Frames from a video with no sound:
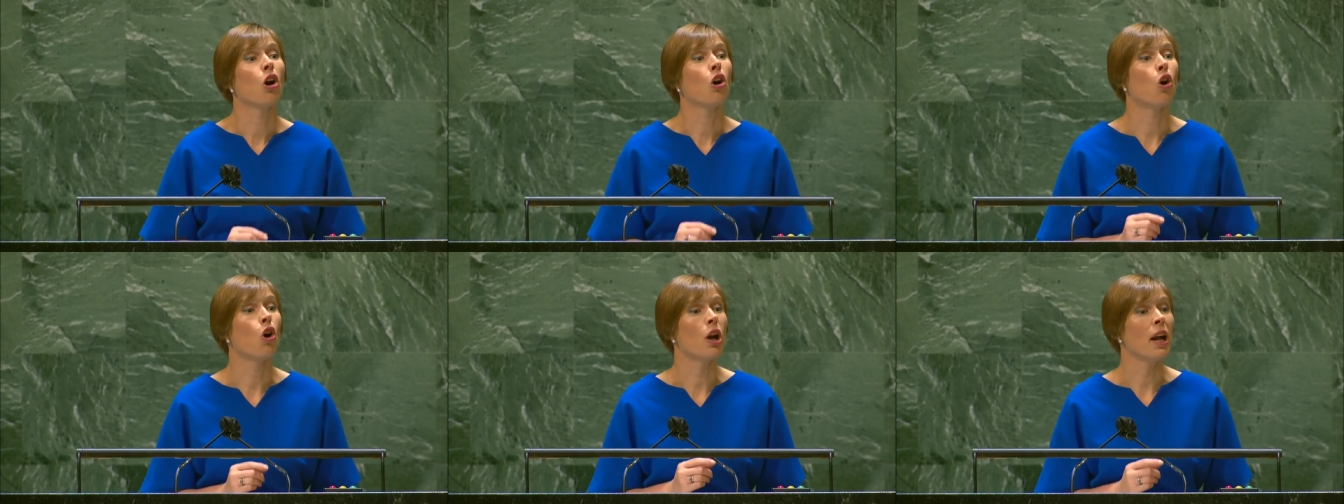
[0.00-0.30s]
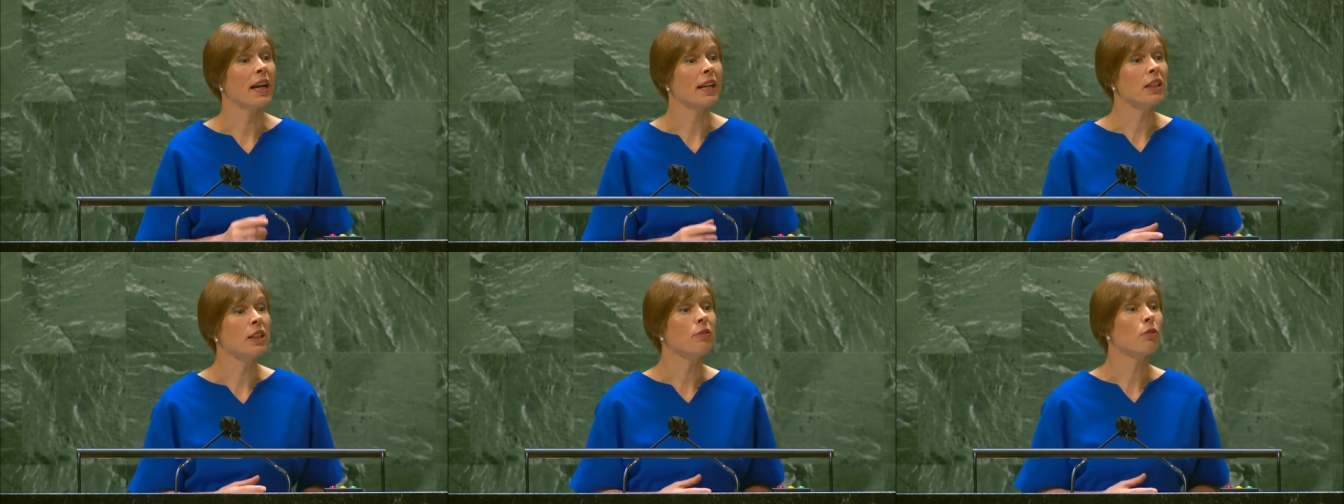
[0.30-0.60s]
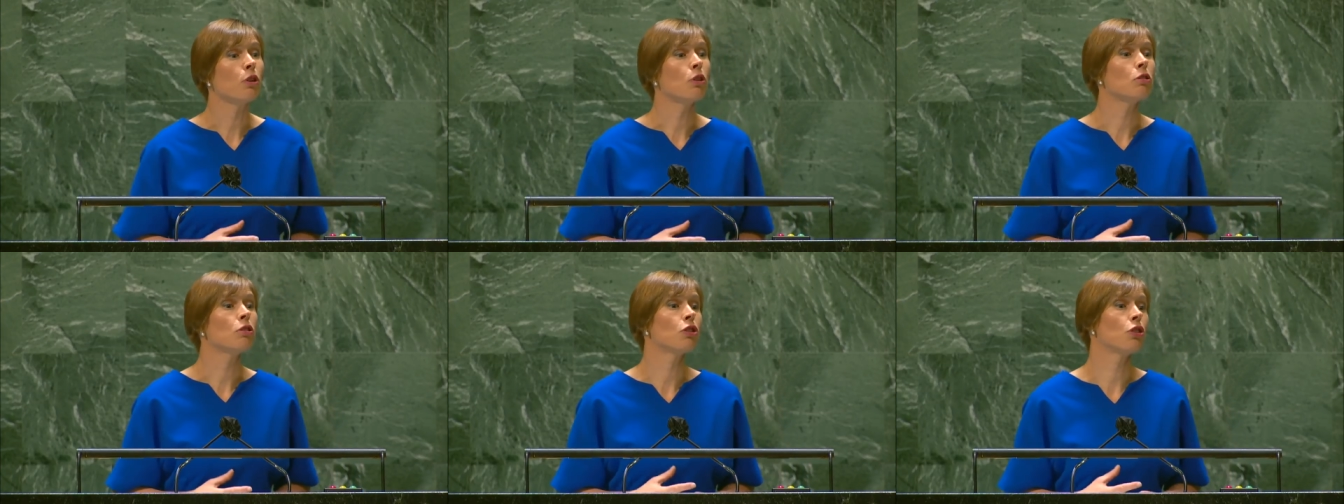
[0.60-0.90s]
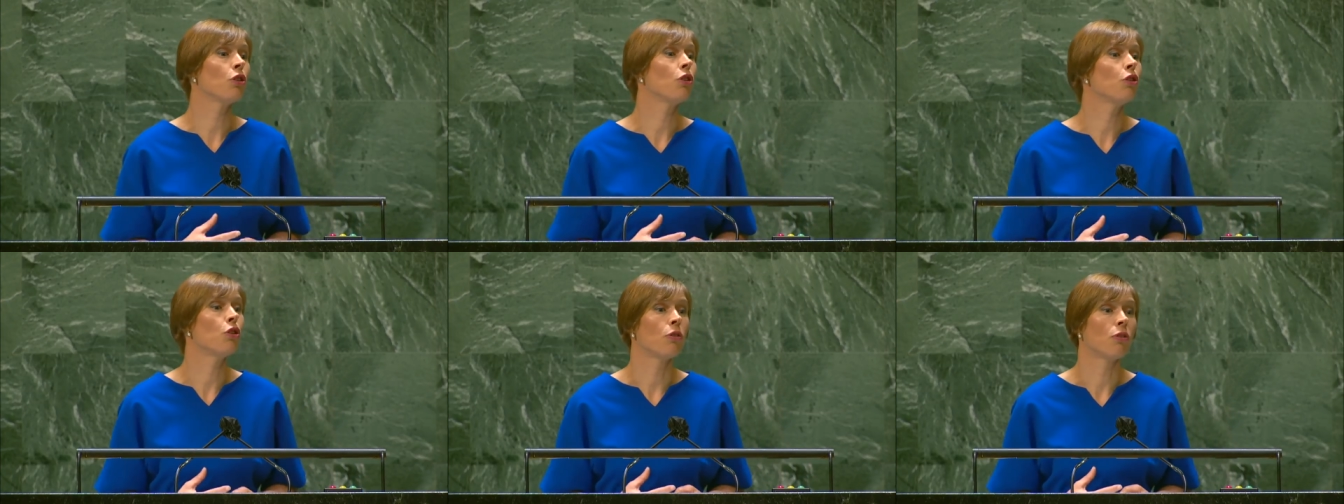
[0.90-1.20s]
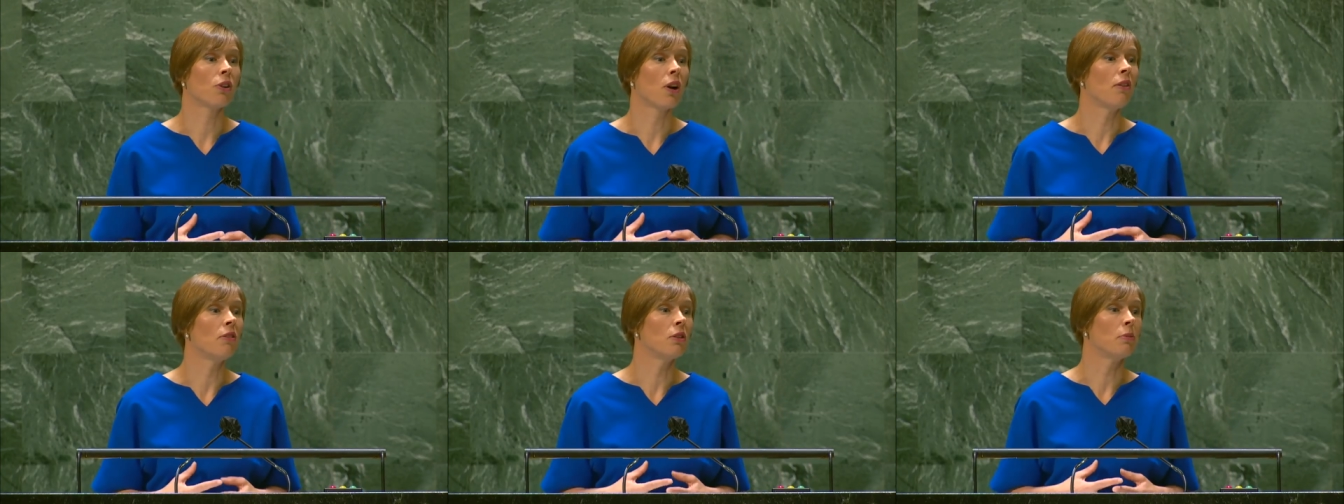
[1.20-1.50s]
Collective concern
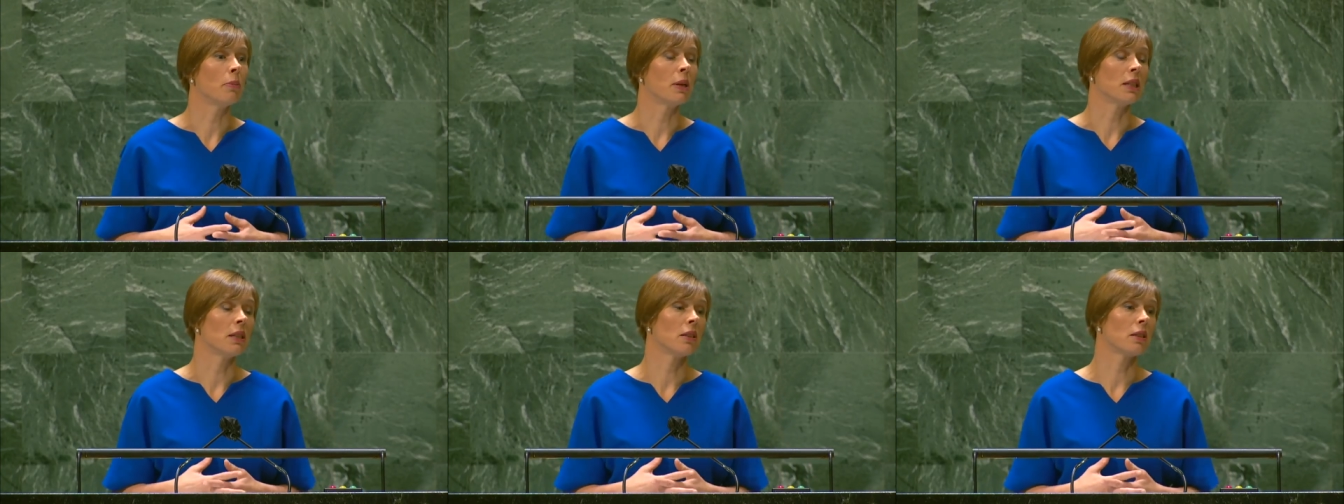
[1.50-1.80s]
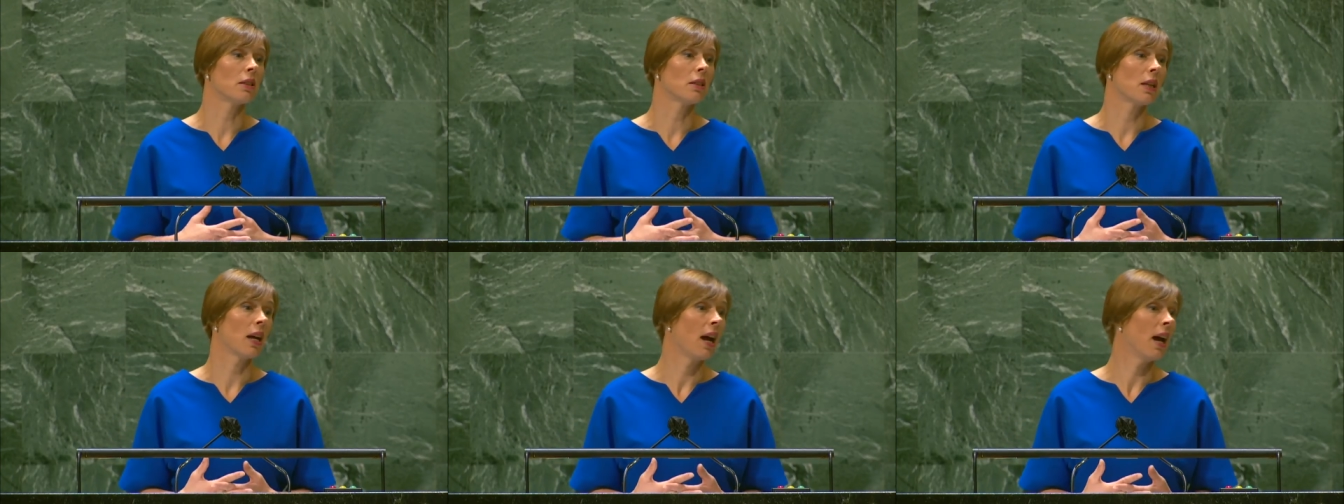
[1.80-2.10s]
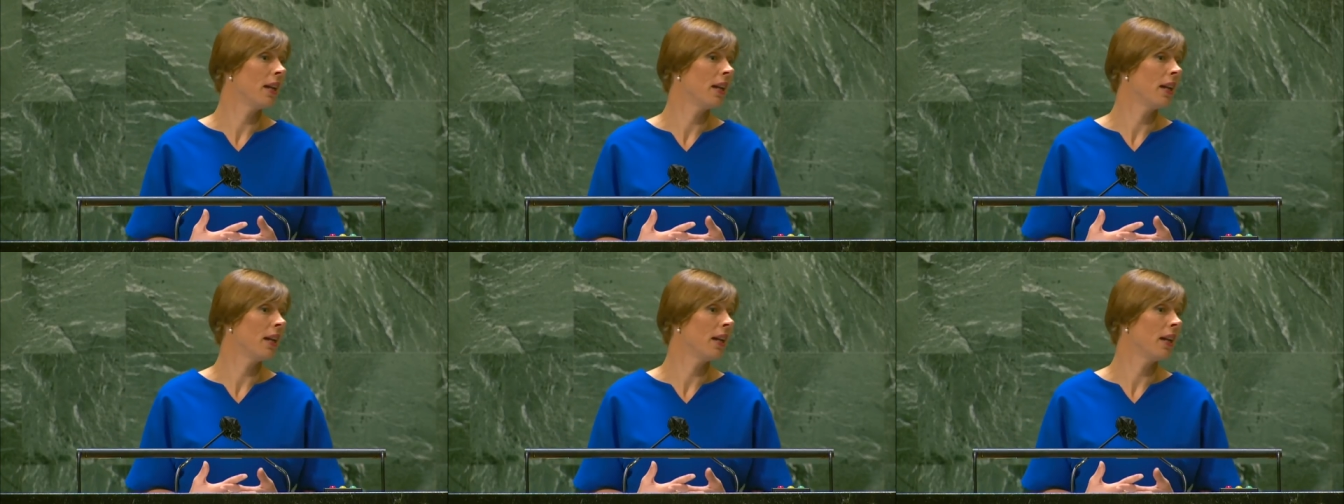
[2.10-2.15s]
of governments